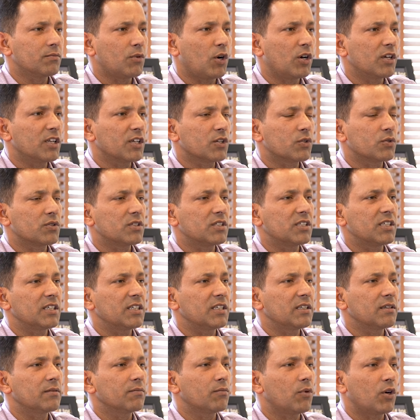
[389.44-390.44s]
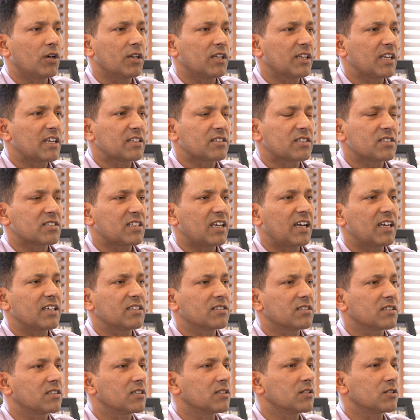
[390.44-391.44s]
morning routine, morning
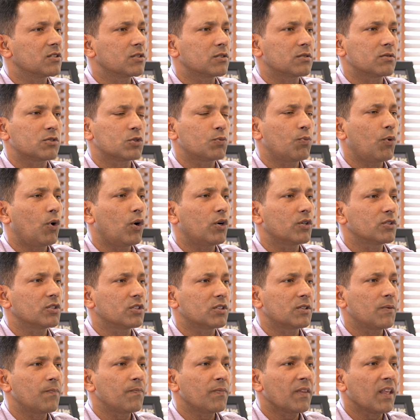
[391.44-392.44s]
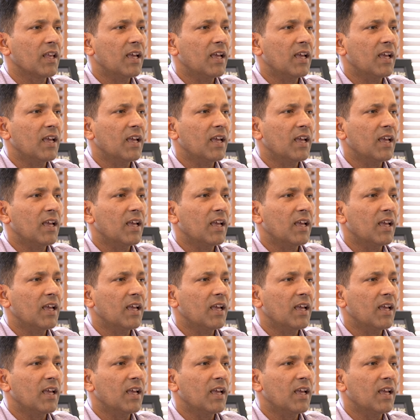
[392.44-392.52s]
exercises, sports.